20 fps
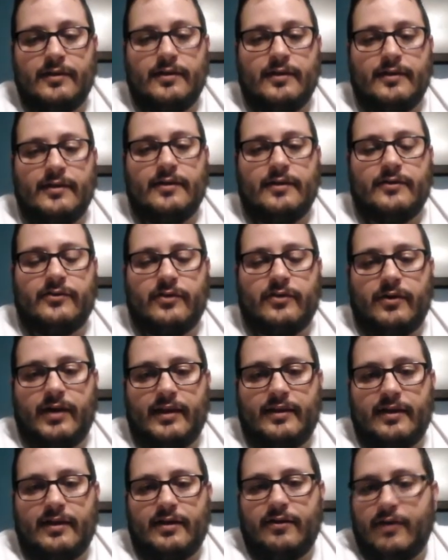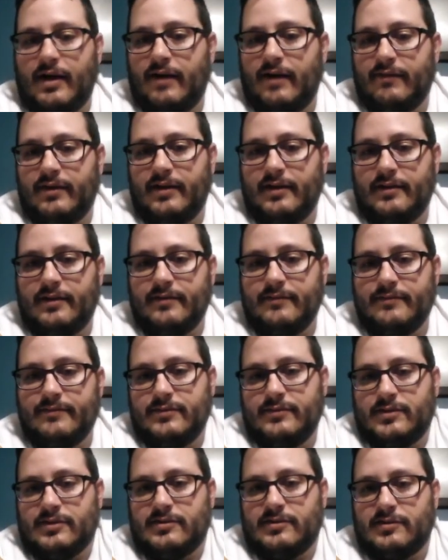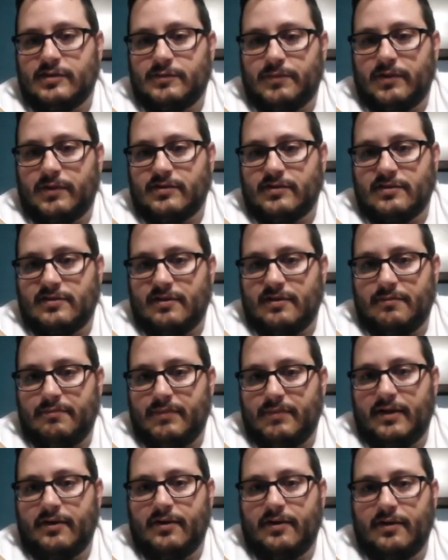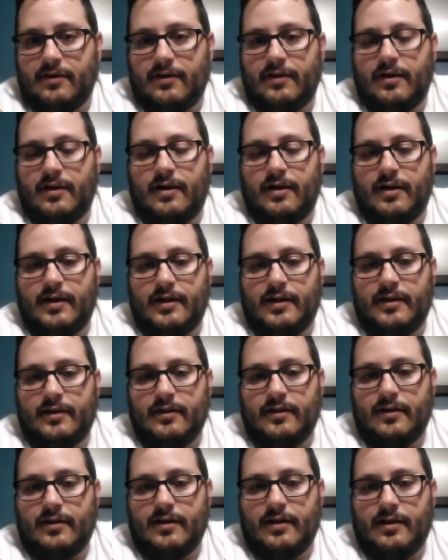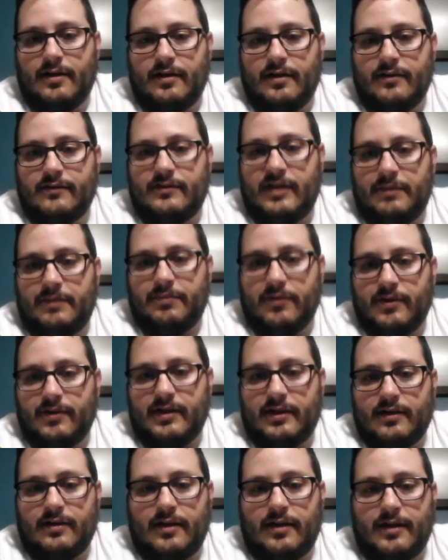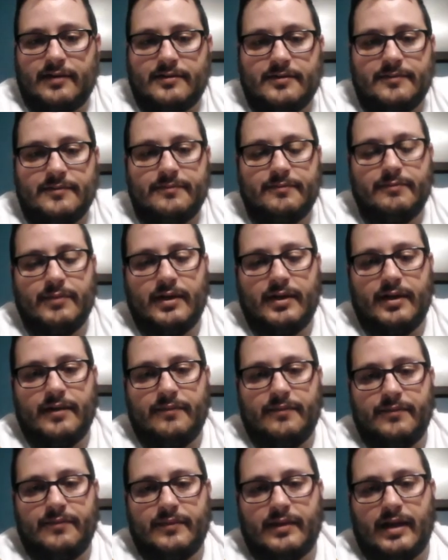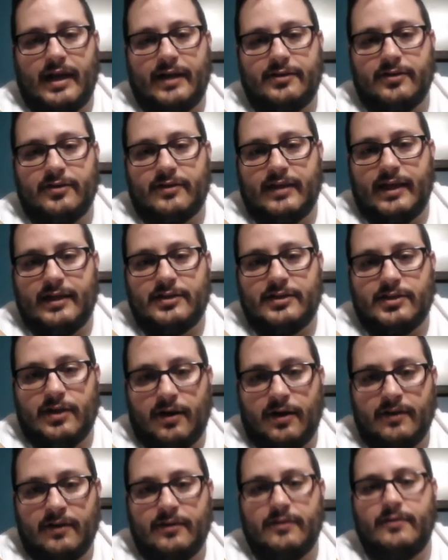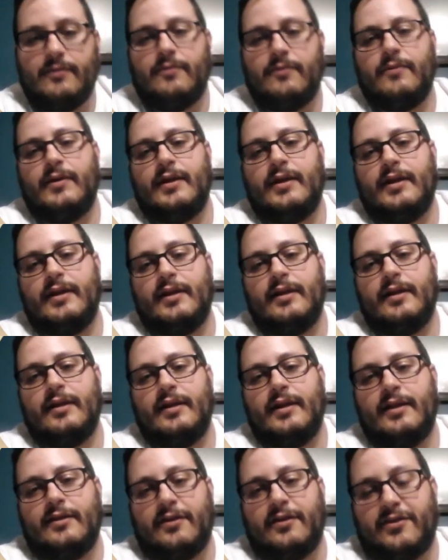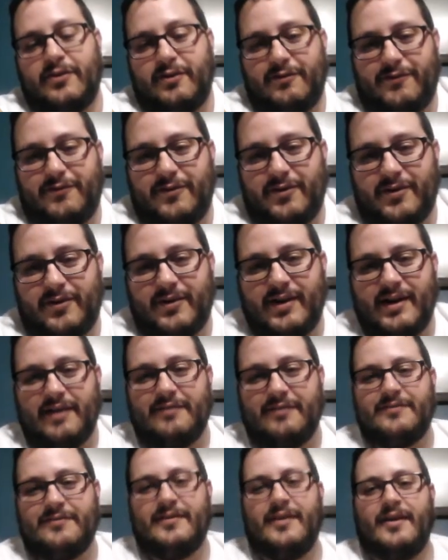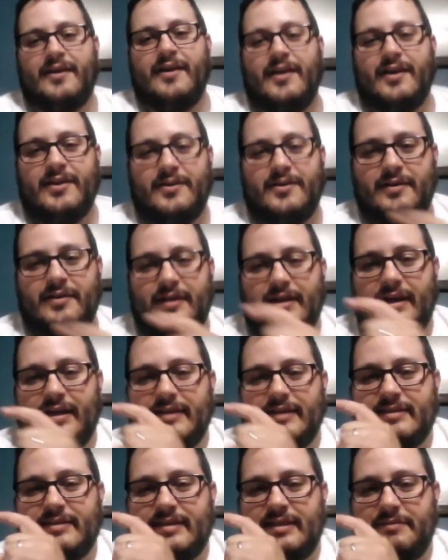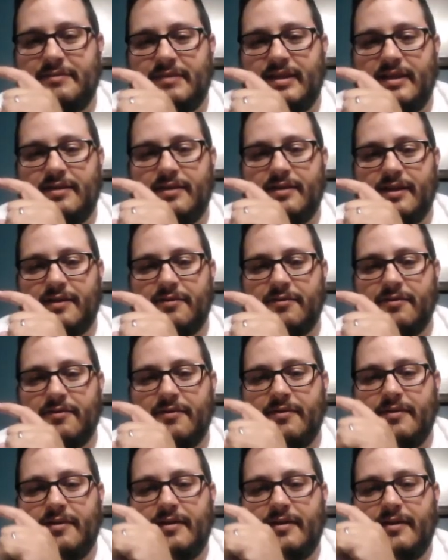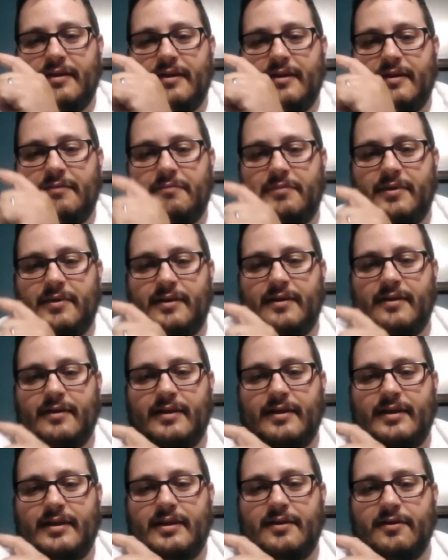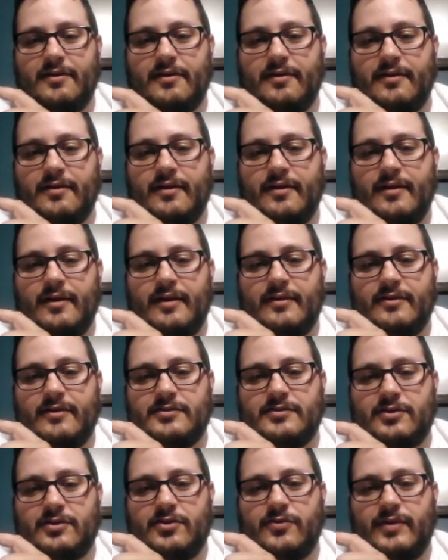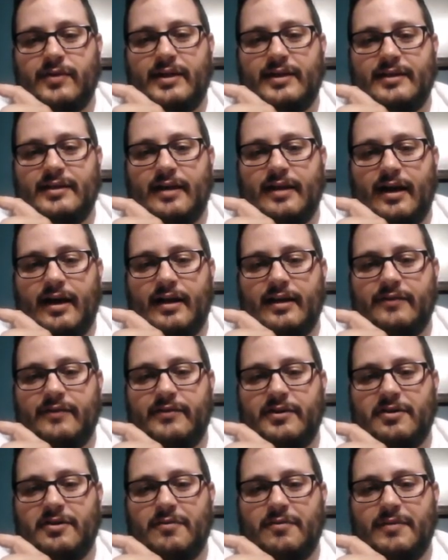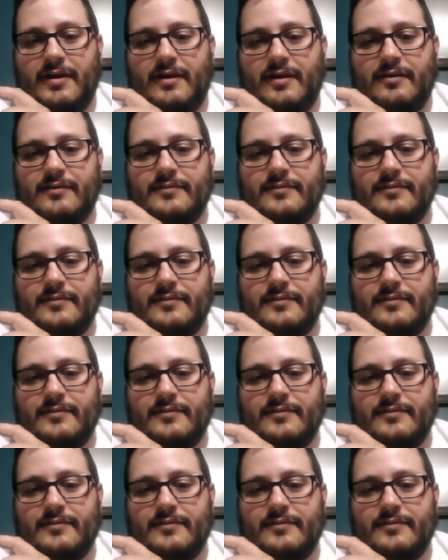so I think gravity just disperses them better on steeper inclines. But I took that to heart when in the third photograph, you can kind of see me like right about here. This is a green dot if you go about